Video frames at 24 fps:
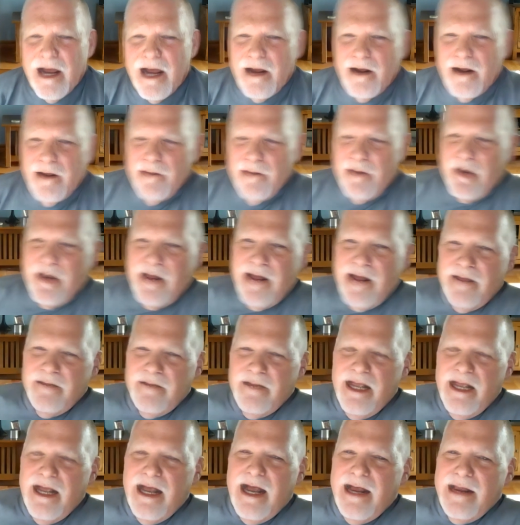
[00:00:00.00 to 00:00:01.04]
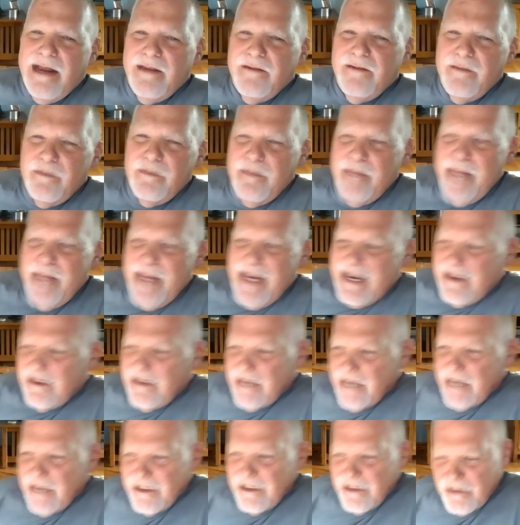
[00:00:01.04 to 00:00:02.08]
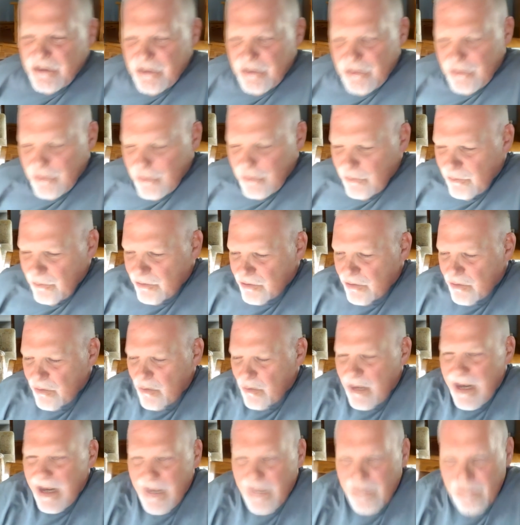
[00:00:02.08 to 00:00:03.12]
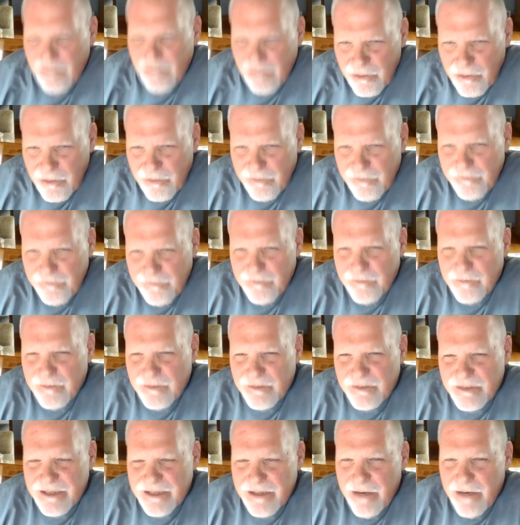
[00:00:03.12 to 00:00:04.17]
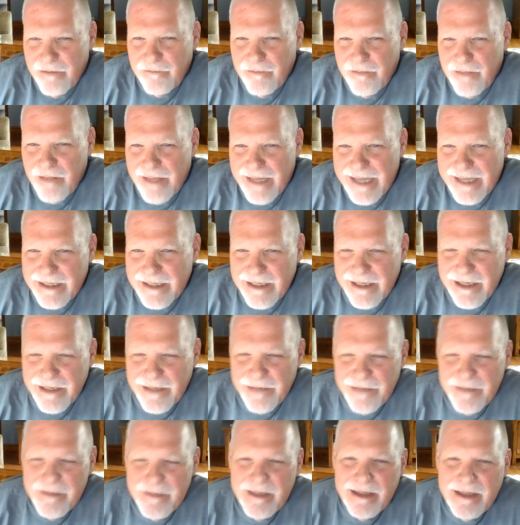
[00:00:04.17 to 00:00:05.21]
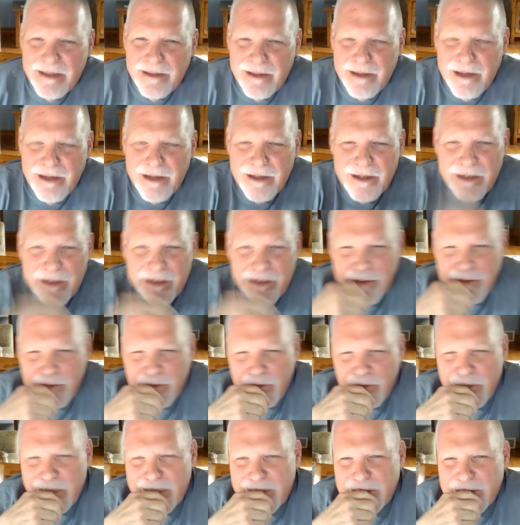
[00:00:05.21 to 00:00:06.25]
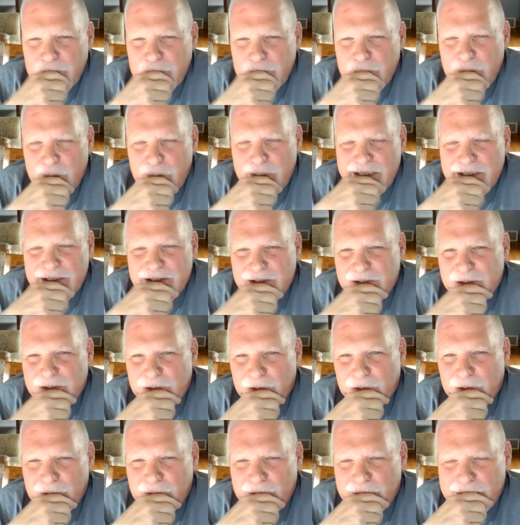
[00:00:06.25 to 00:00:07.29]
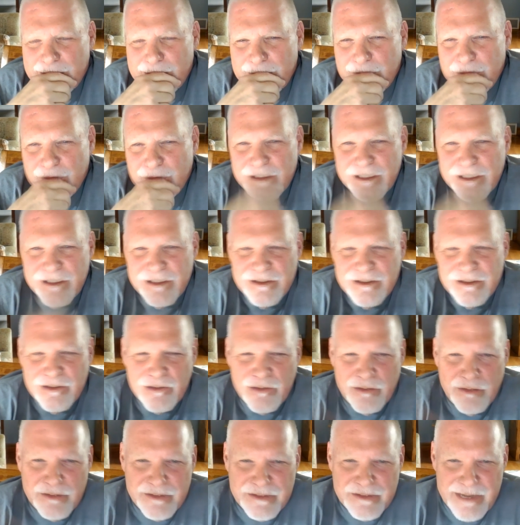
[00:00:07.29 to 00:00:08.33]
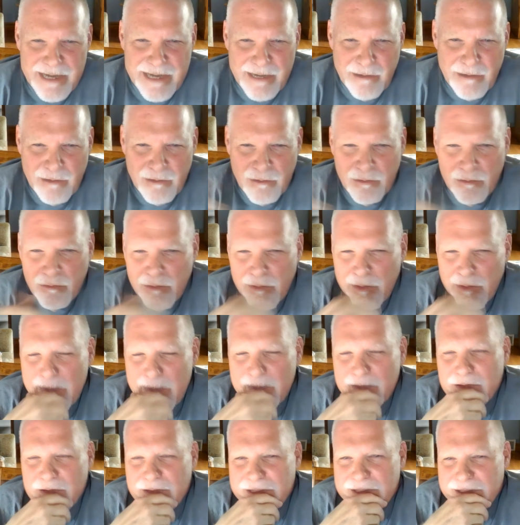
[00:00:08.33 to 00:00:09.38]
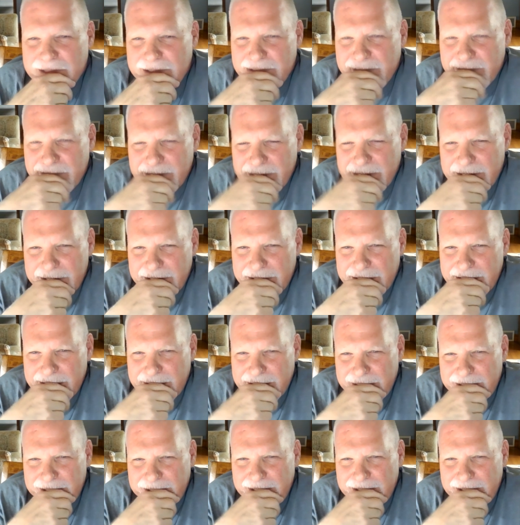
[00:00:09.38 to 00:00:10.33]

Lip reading: but I even pay attention to and try and learn from stuff like the late 20s, early 30s Cristero rebellion in